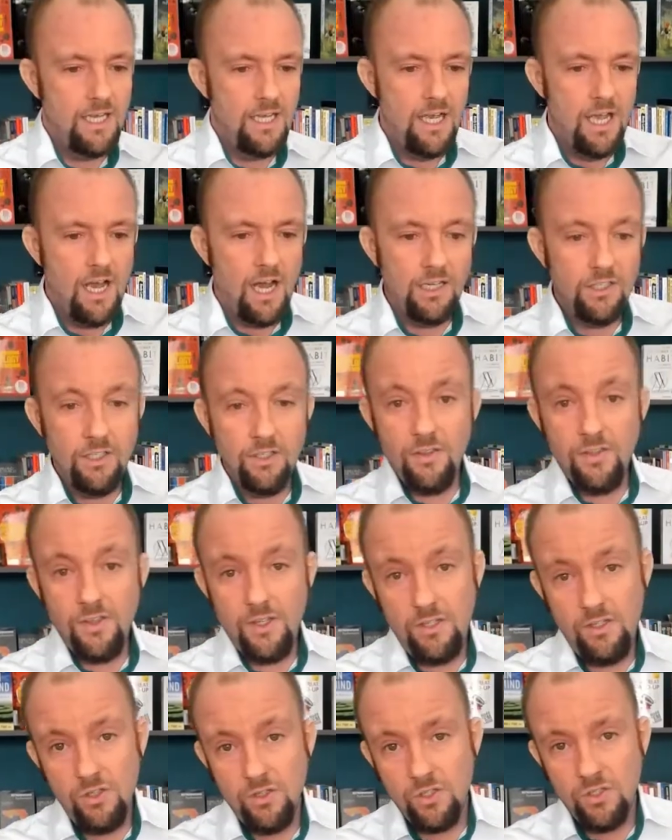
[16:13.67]
Another
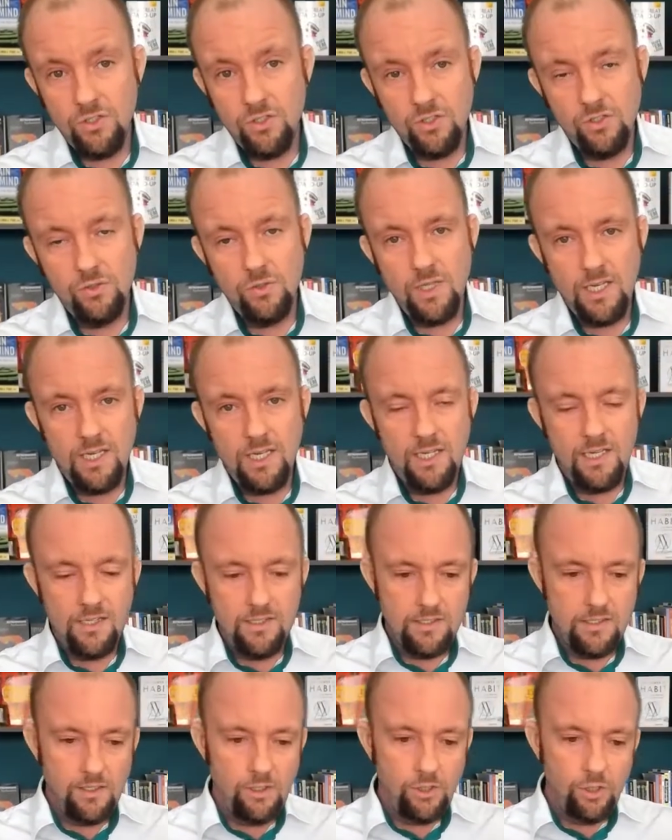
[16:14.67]
thing you can do
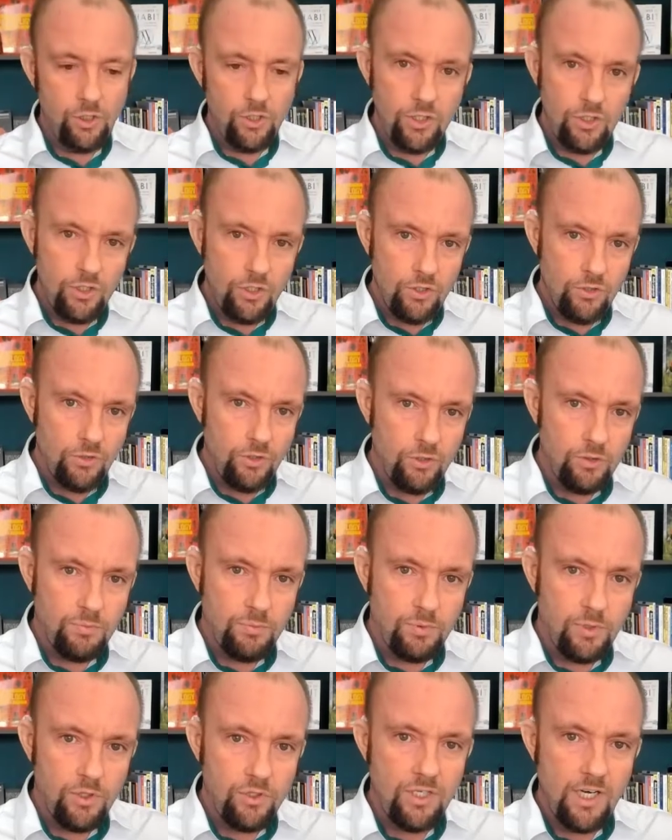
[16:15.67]
is look at your old
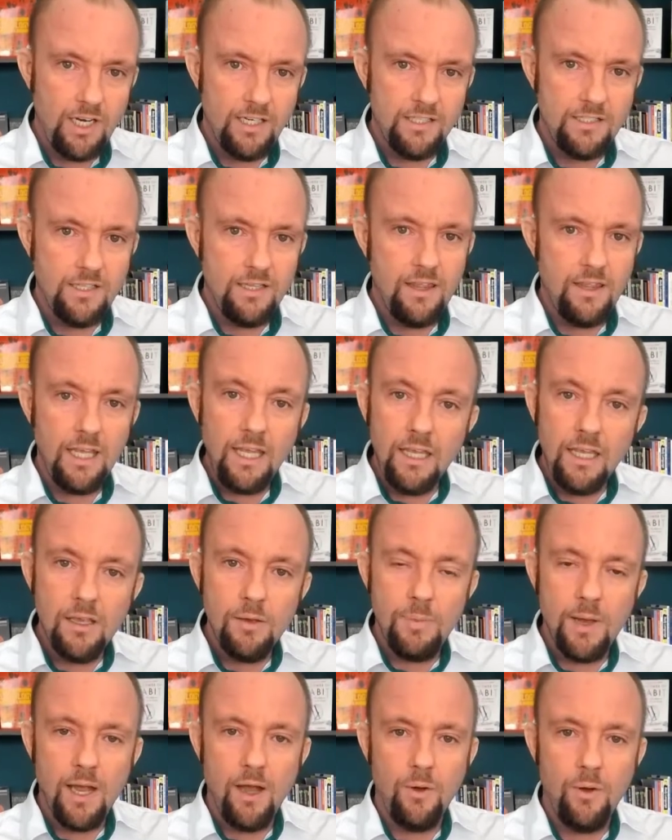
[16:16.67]
projects and think
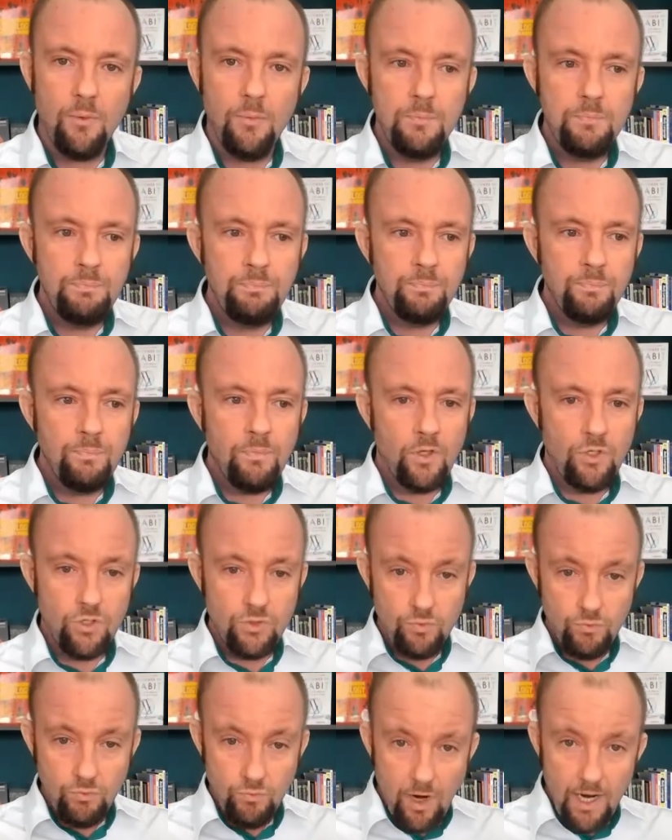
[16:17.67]
about, just
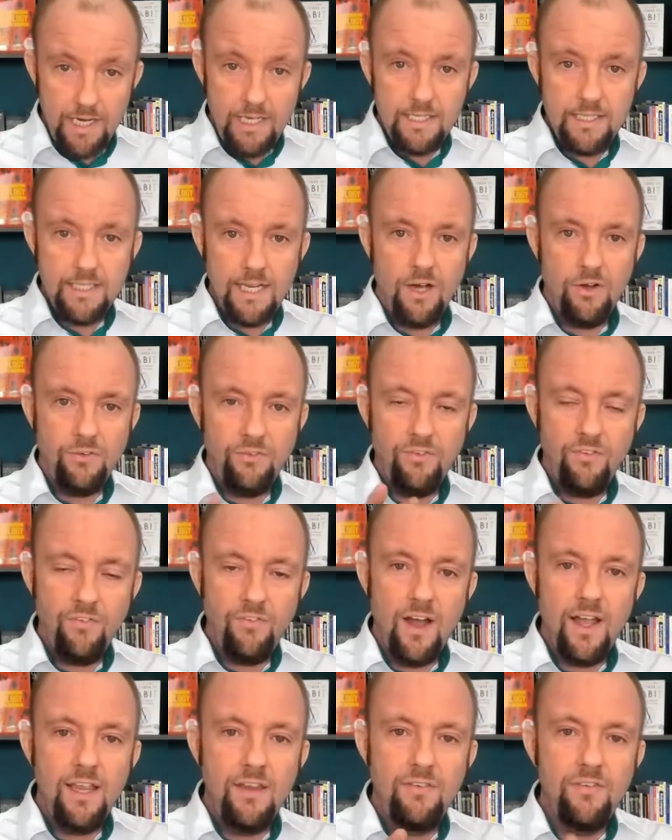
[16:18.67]
write down
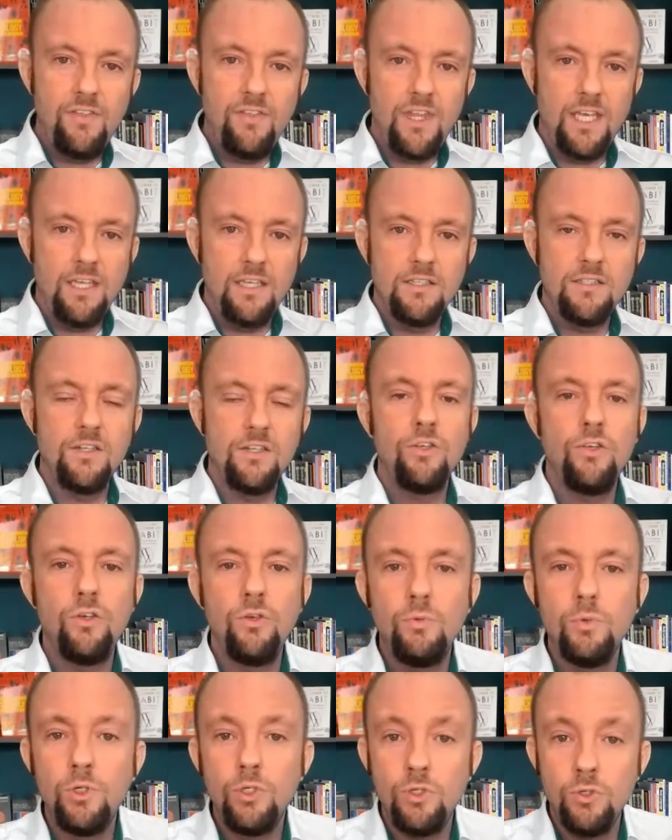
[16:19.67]
5 things that you
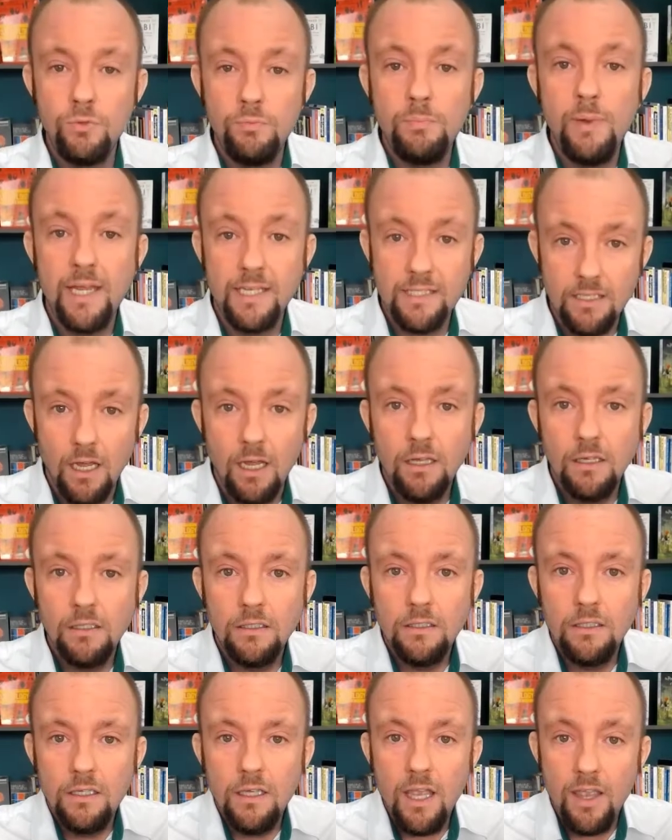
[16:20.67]
would do better
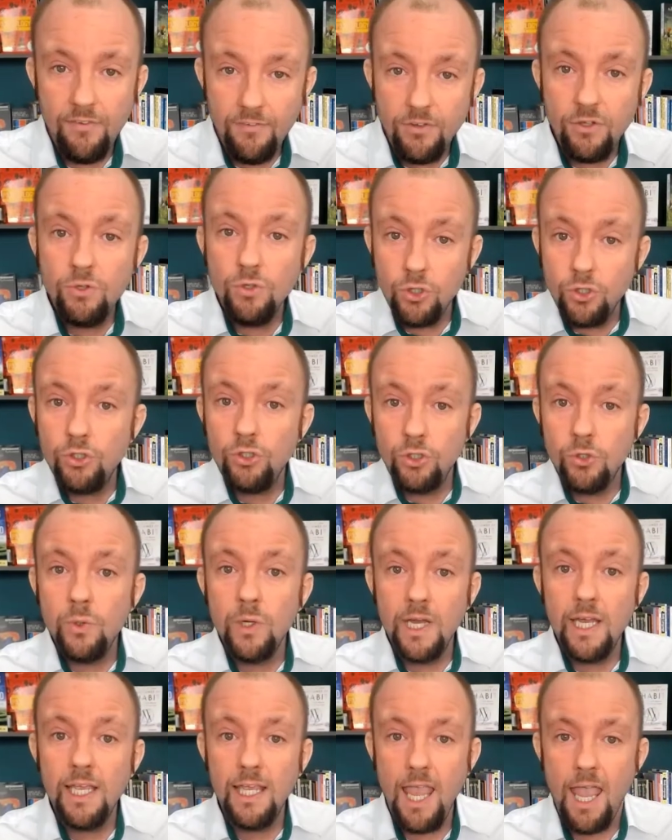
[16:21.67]
if you could do
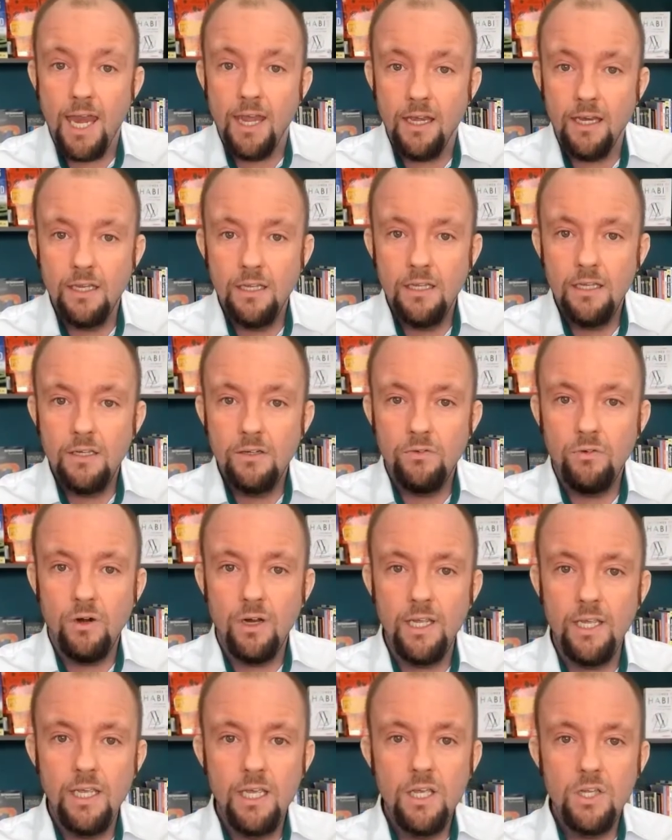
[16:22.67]
it again,
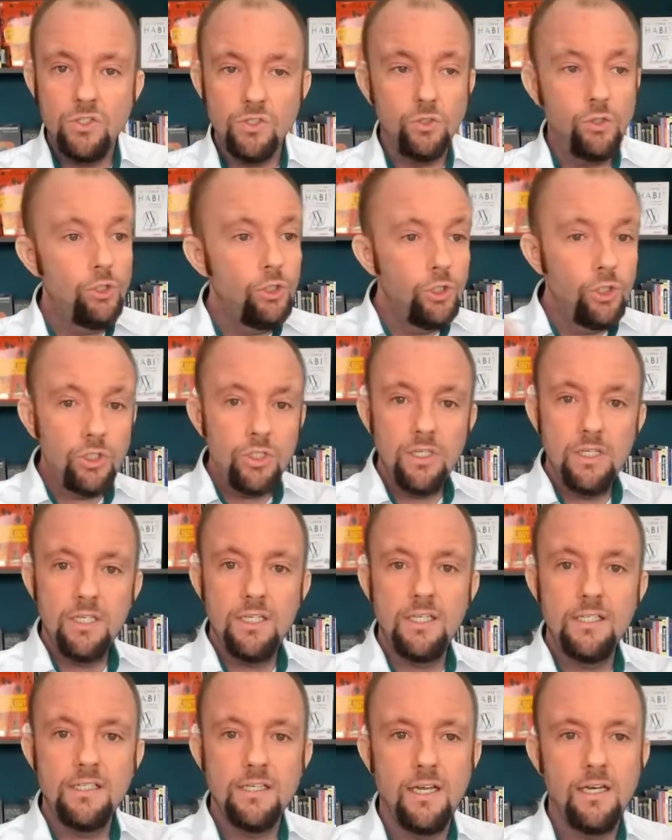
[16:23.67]
right? So look at the
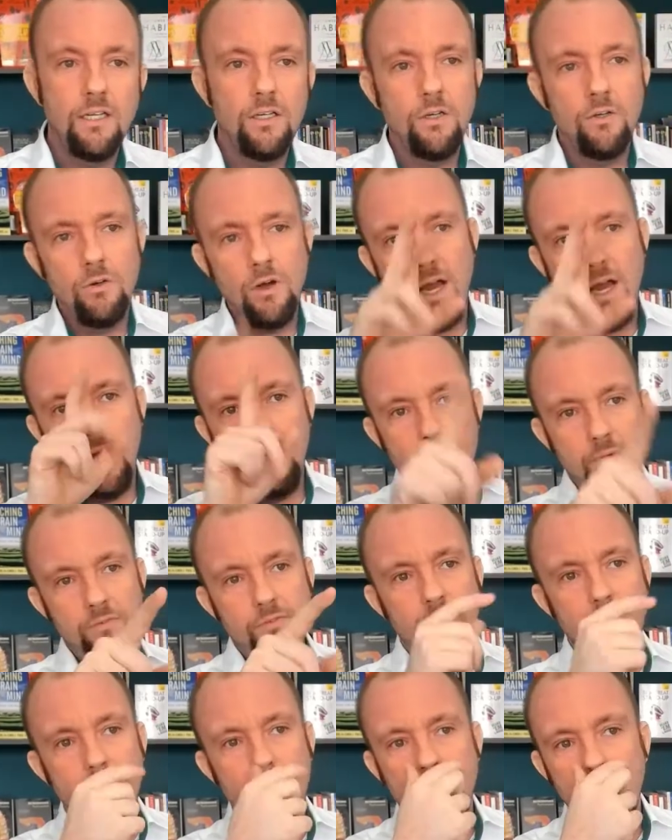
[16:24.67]
design and go, I would have
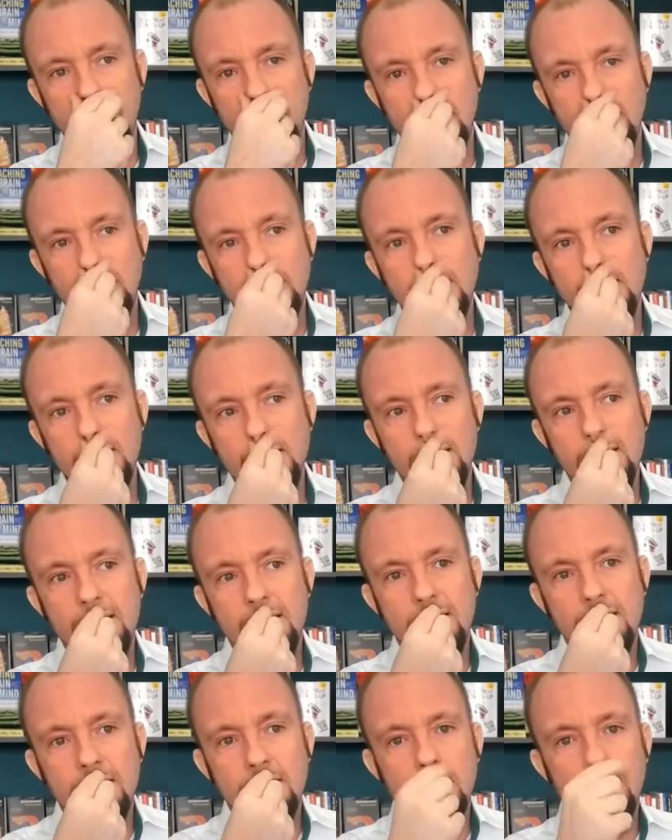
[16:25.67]
done that better.
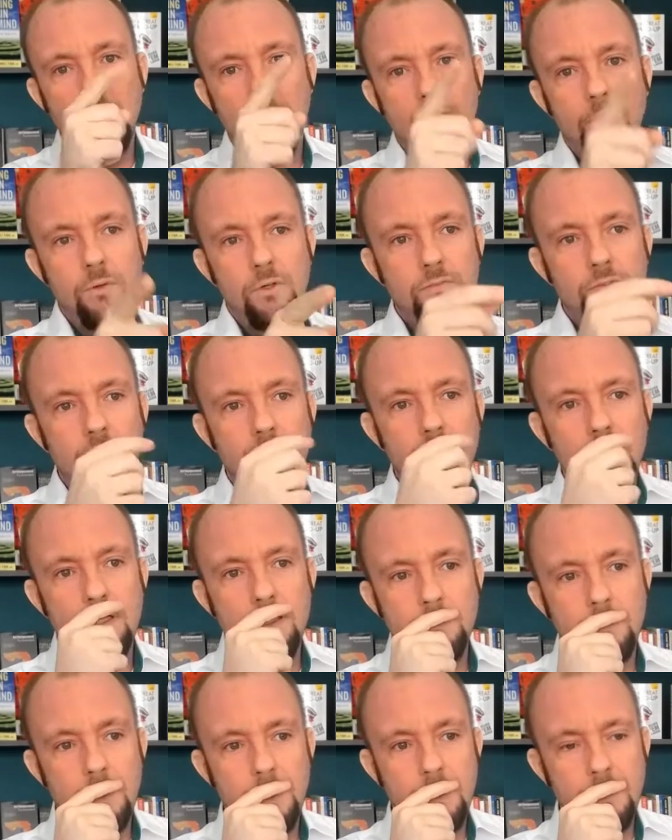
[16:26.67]
Yeah, I would have done this
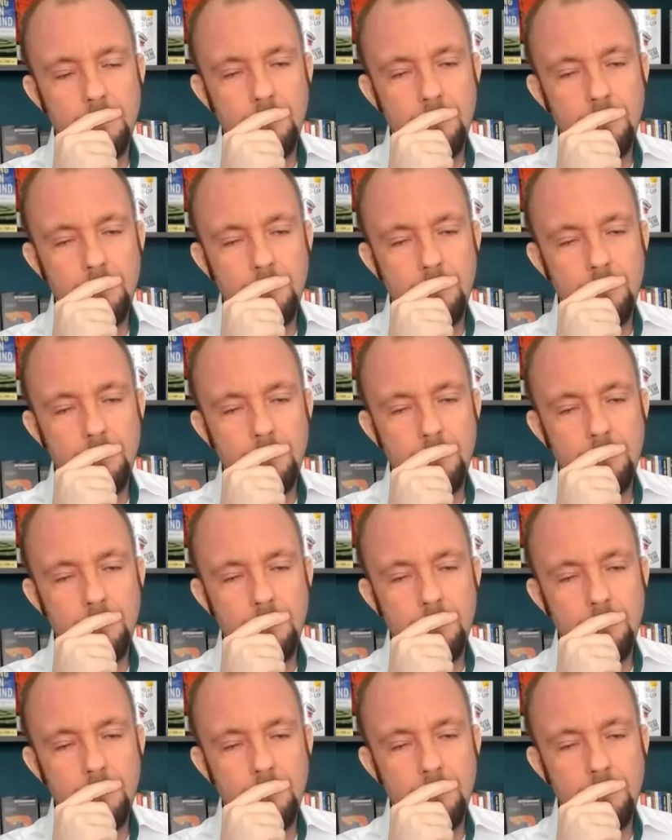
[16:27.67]
better.